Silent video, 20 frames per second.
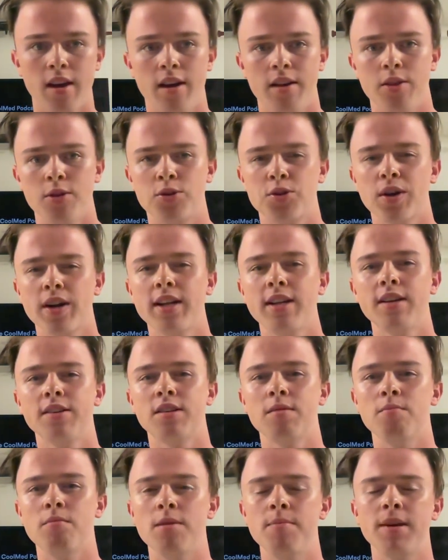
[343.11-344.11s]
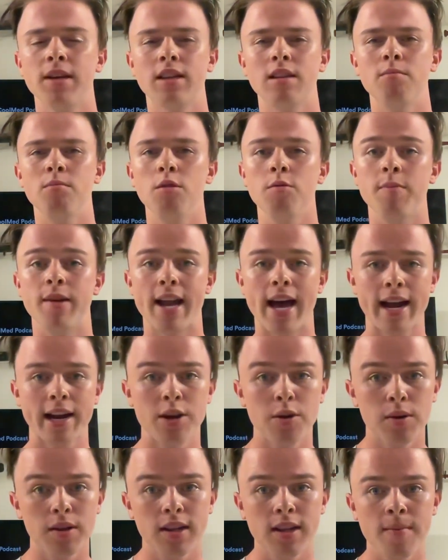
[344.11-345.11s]
Their training doesn't mimic the movement
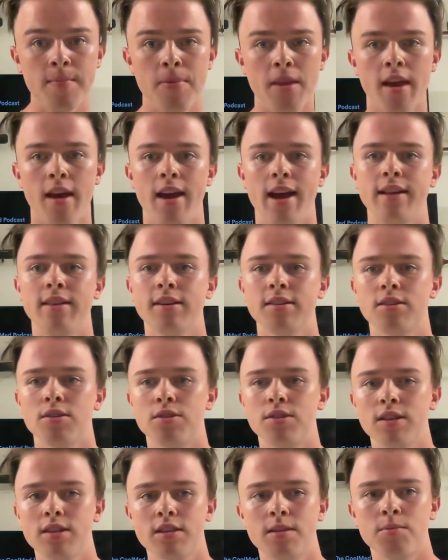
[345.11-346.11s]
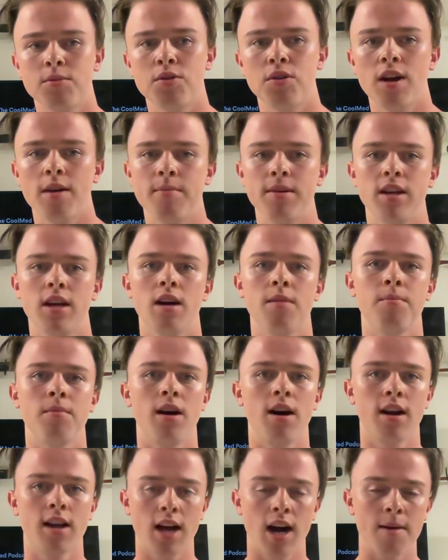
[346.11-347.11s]
accurately, and thus their systems do not become
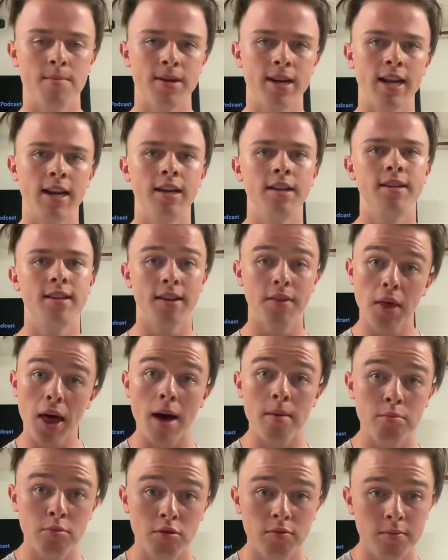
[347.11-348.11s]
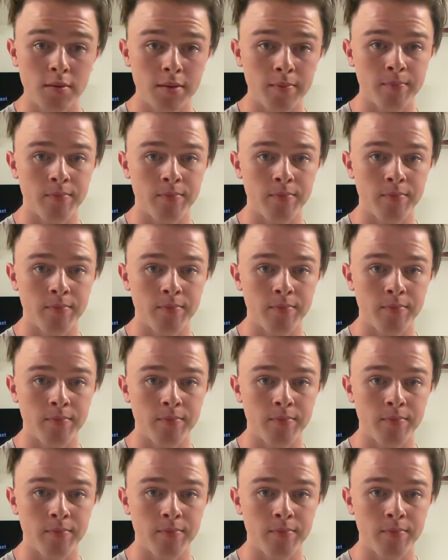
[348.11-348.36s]
accommodated to that movement.